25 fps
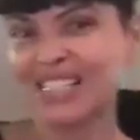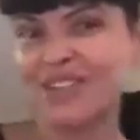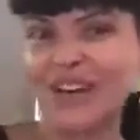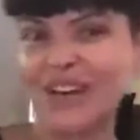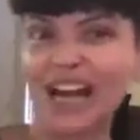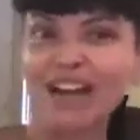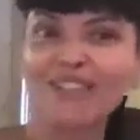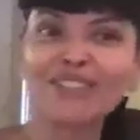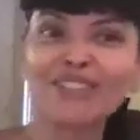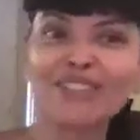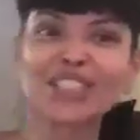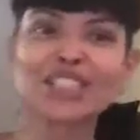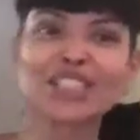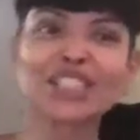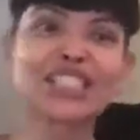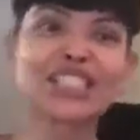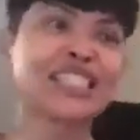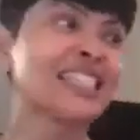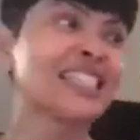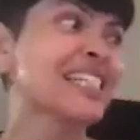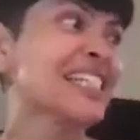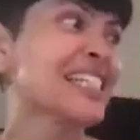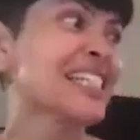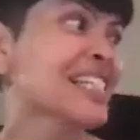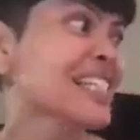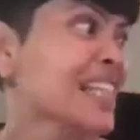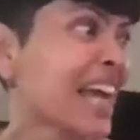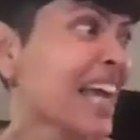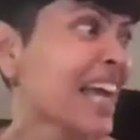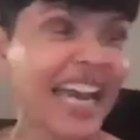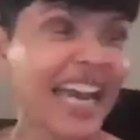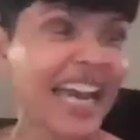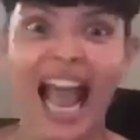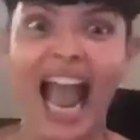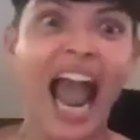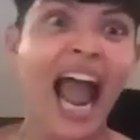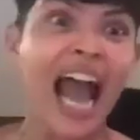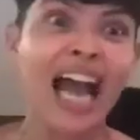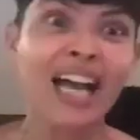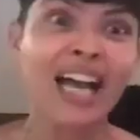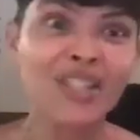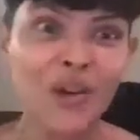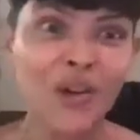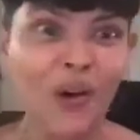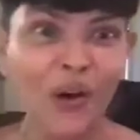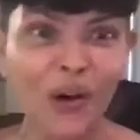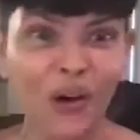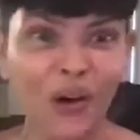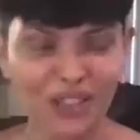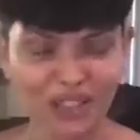when I was just this like
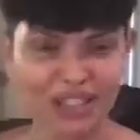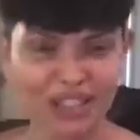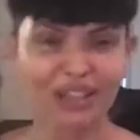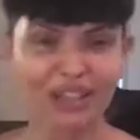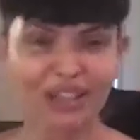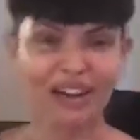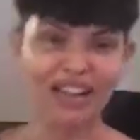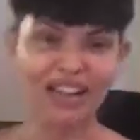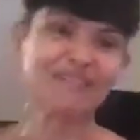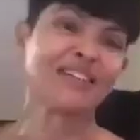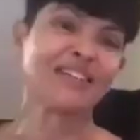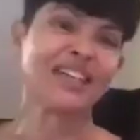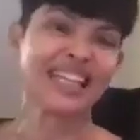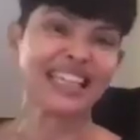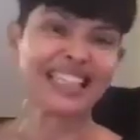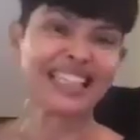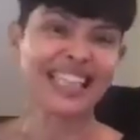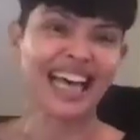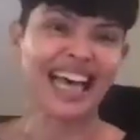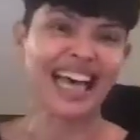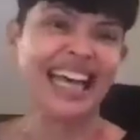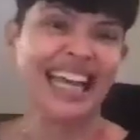asshole. You know what I mean? Like